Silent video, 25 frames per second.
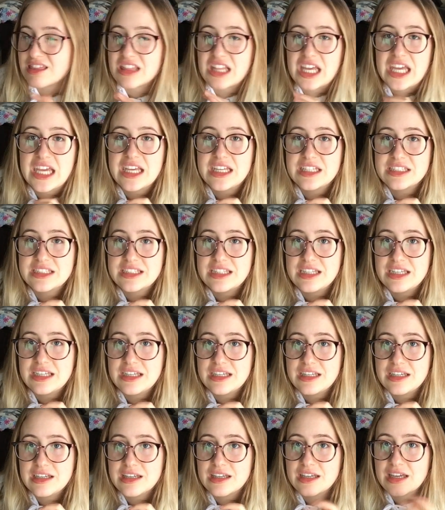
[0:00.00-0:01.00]

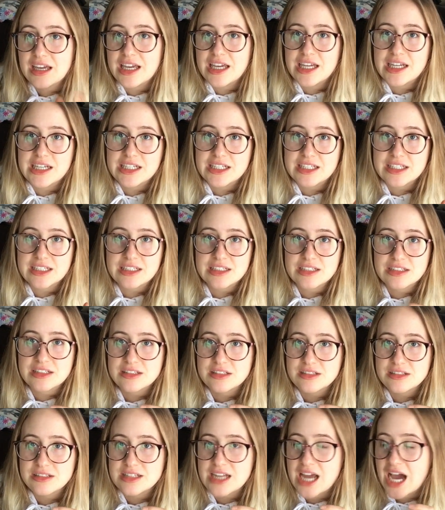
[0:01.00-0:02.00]
lazy and
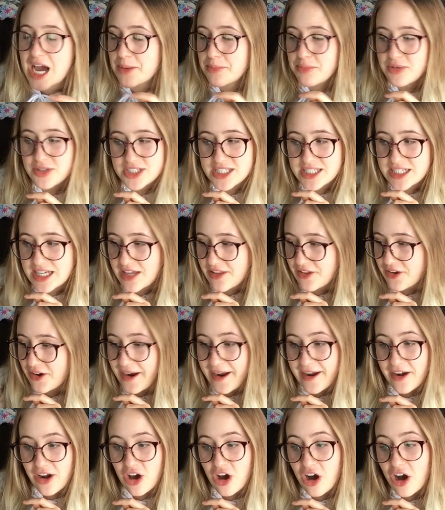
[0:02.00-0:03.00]
not put together
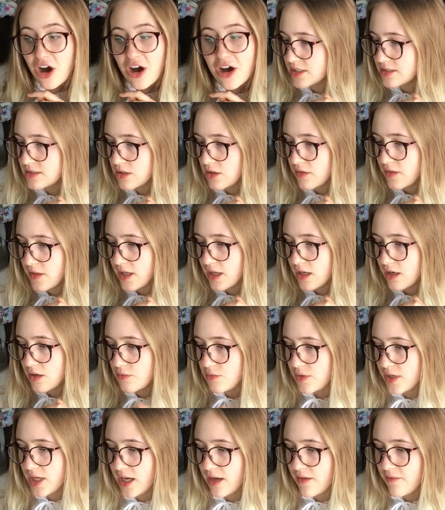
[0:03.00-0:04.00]
at all. So
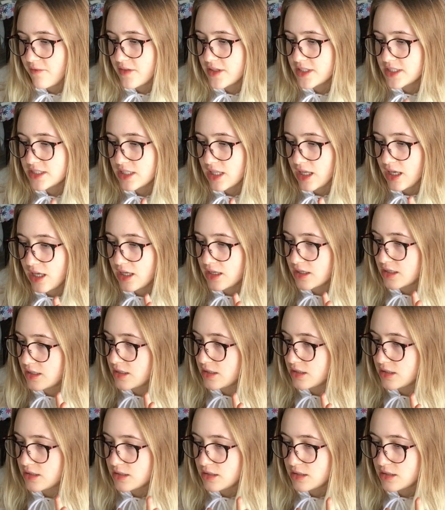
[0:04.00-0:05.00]
then we have this like